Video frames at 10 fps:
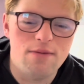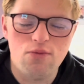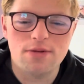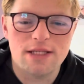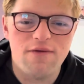
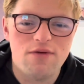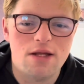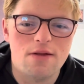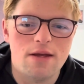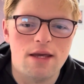will
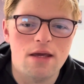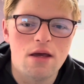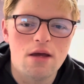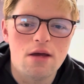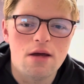definitely
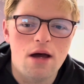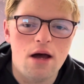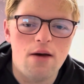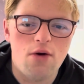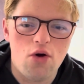
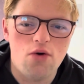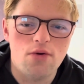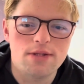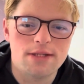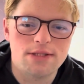uh,
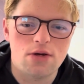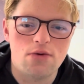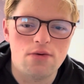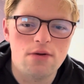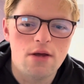hold its
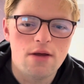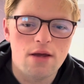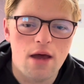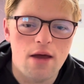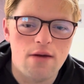own
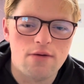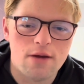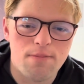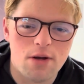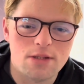uh,
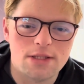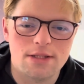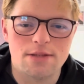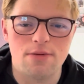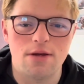compared
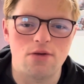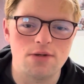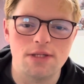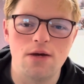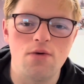to some of the other
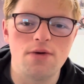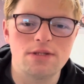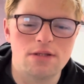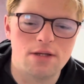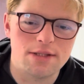
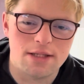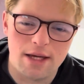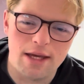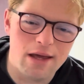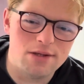sequels because
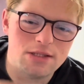I,